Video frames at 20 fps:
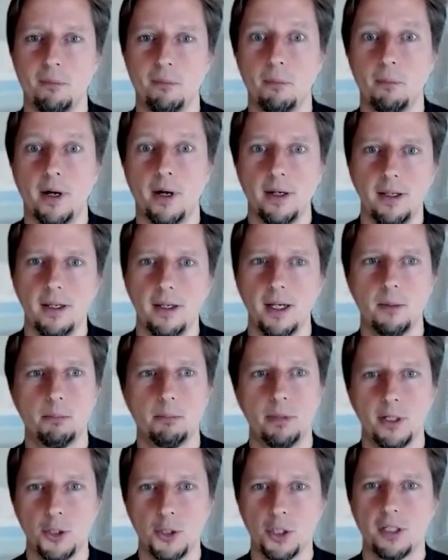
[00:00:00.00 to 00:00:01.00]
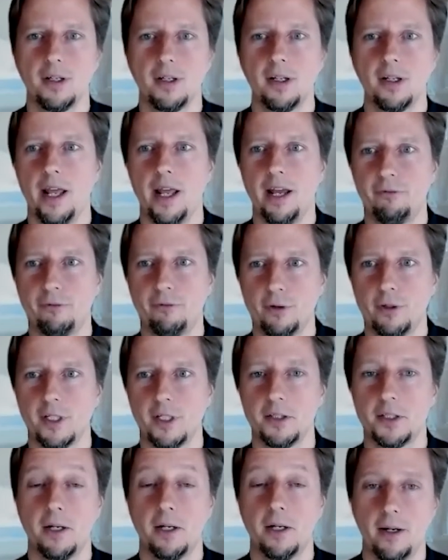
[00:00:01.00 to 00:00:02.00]
money and budget and effort
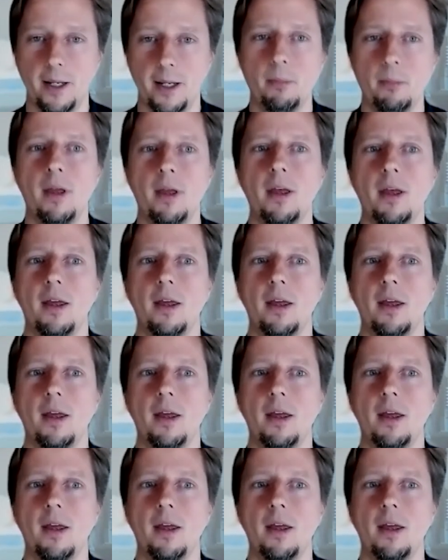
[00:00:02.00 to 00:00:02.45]
and time,